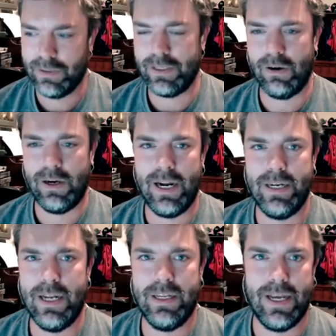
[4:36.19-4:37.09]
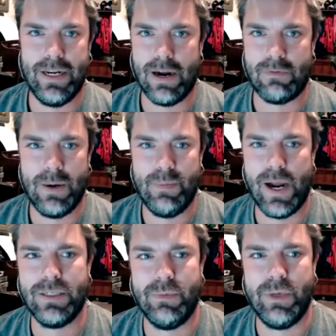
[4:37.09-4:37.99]
So, and they got right
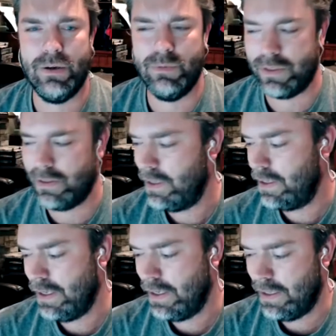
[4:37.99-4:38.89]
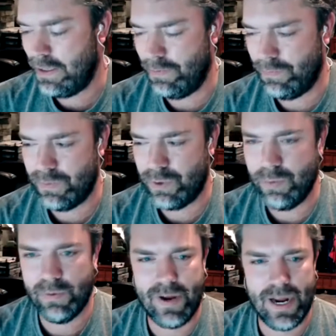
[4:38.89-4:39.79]
back to me. It was
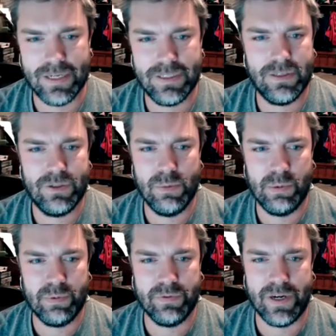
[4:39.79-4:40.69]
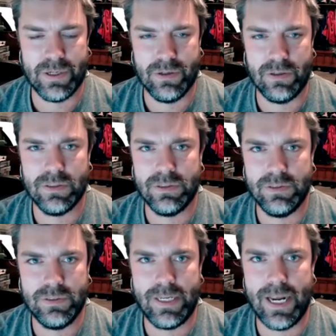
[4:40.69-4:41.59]
super fast, super professional.
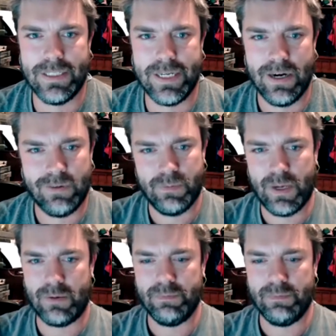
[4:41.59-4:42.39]
You can't say enough about them.